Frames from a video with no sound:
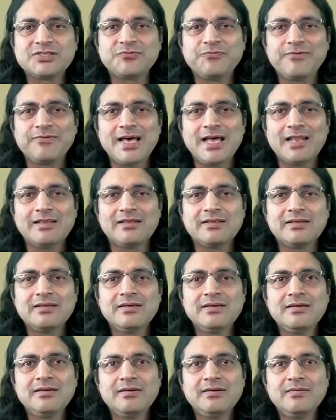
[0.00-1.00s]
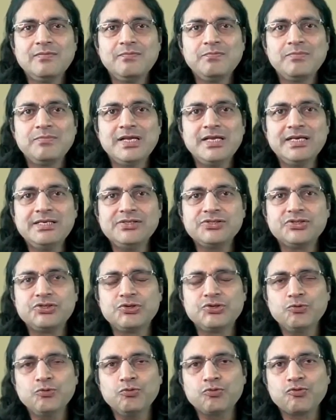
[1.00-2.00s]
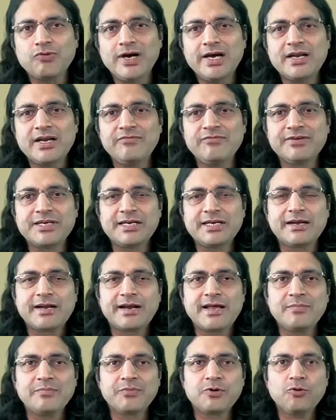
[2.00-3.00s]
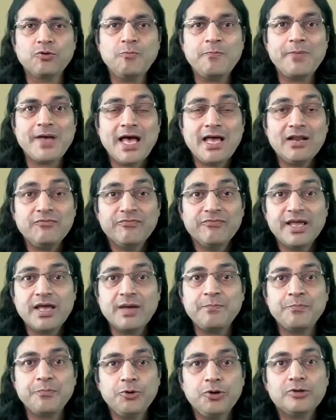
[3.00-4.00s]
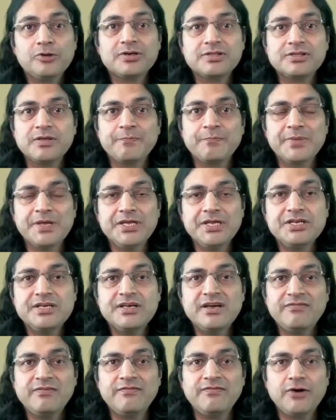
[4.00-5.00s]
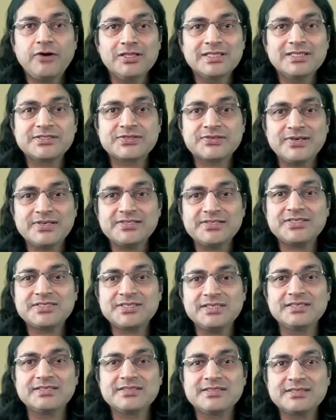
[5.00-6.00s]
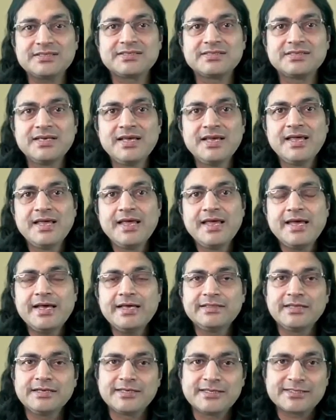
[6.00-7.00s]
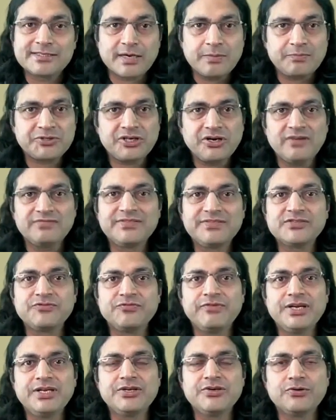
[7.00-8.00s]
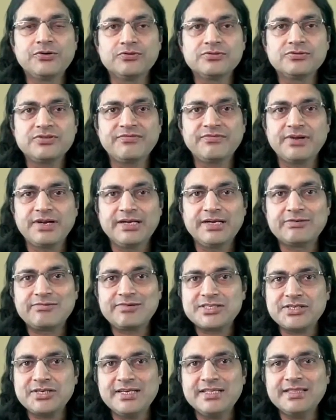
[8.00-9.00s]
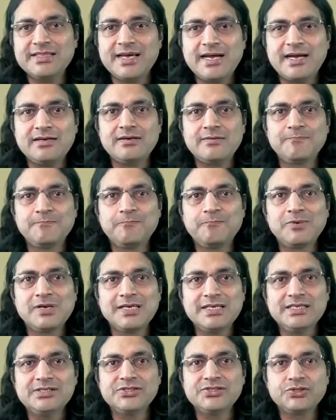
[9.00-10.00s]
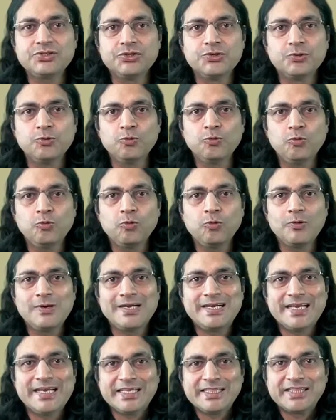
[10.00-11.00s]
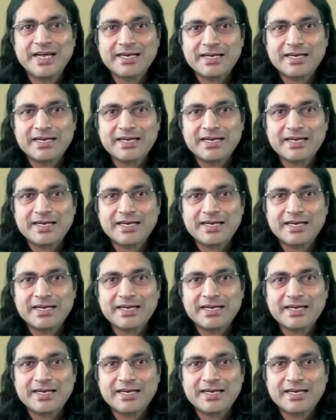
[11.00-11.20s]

well. Please do join our Telegram group, and we have put the PDF of all these questions in the description of this video. So if you're interested in that, please do dig that